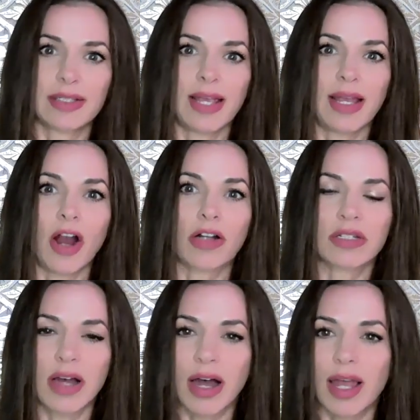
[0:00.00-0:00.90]
take our
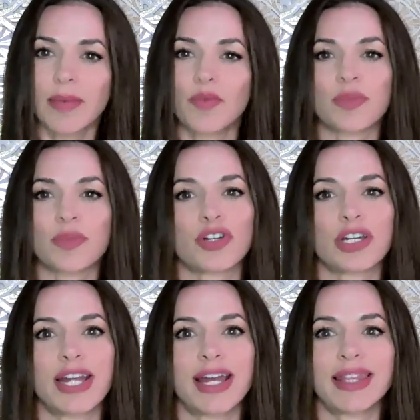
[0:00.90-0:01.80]
time with
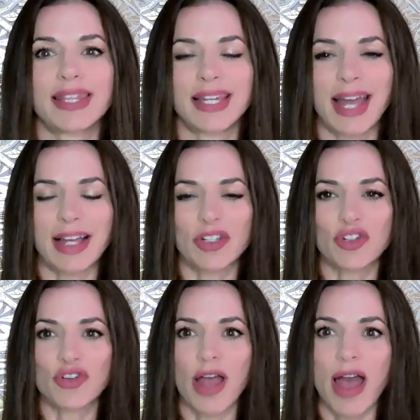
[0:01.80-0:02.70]
putting in the
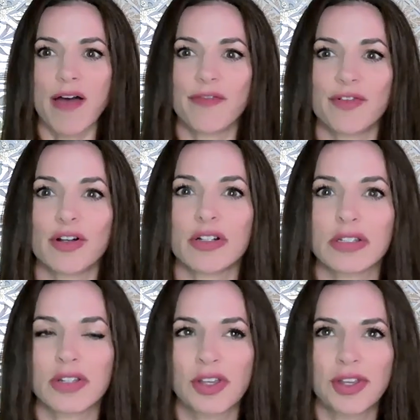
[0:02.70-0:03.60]
extra
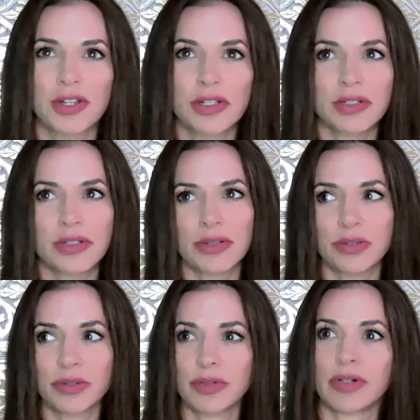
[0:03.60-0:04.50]
effort
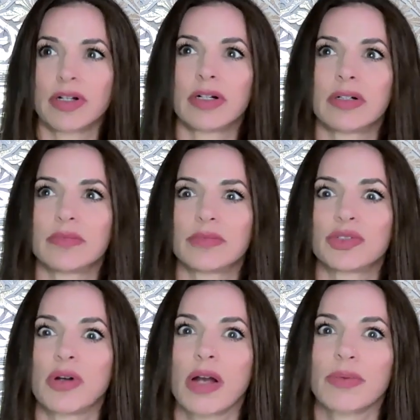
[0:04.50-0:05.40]
to
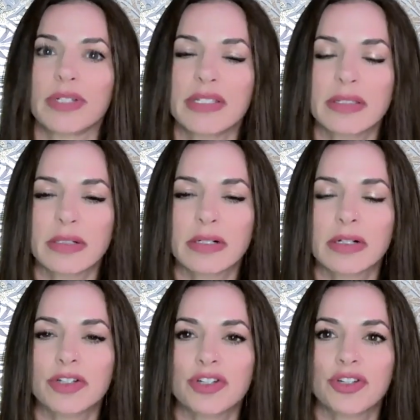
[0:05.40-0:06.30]
do our
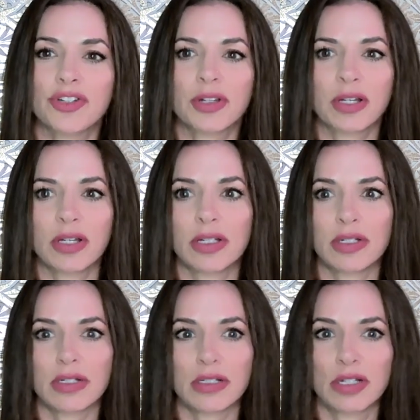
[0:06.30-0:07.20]
research,
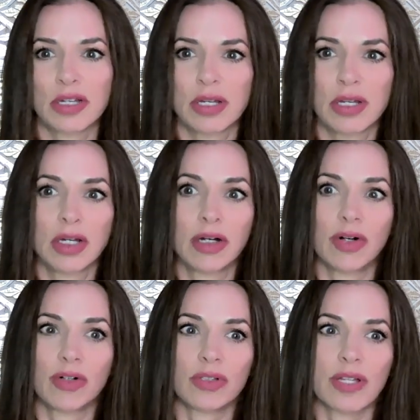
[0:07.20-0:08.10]
and
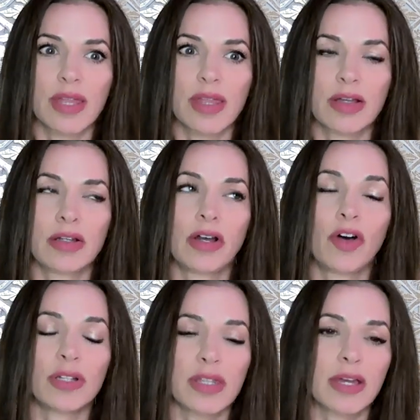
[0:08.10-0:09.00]
only
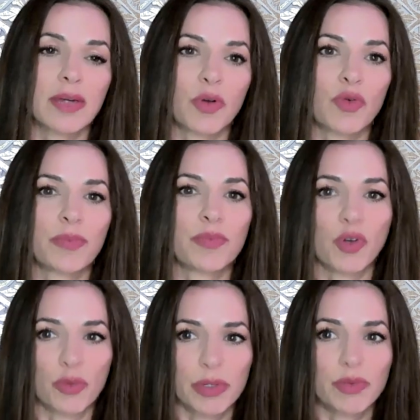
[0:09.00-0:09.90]
then will